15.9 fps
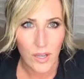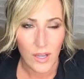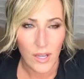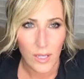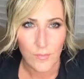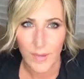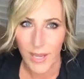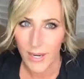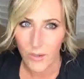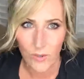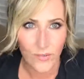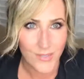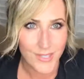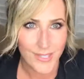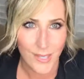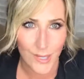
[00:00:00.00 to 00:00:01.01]
I don't know
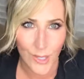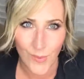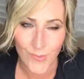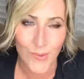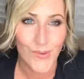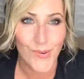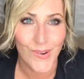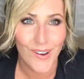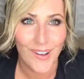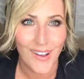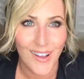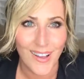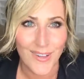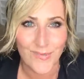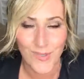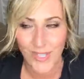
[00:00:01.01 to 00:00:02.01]
if this helped or
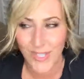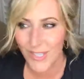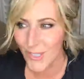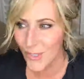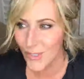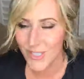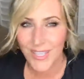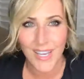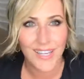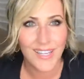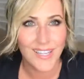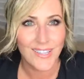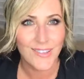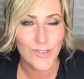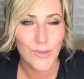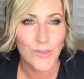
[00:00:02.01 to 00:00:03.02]
not, because you just got to
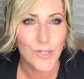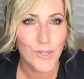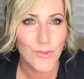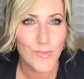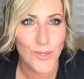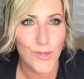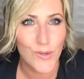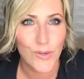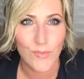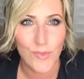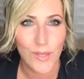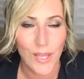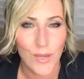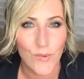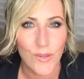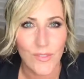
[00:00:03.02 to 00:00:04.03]
get in there in the computer and
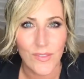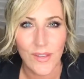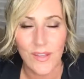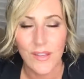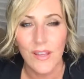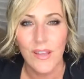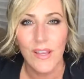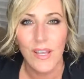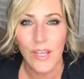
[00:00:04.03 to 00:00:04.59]
play with it.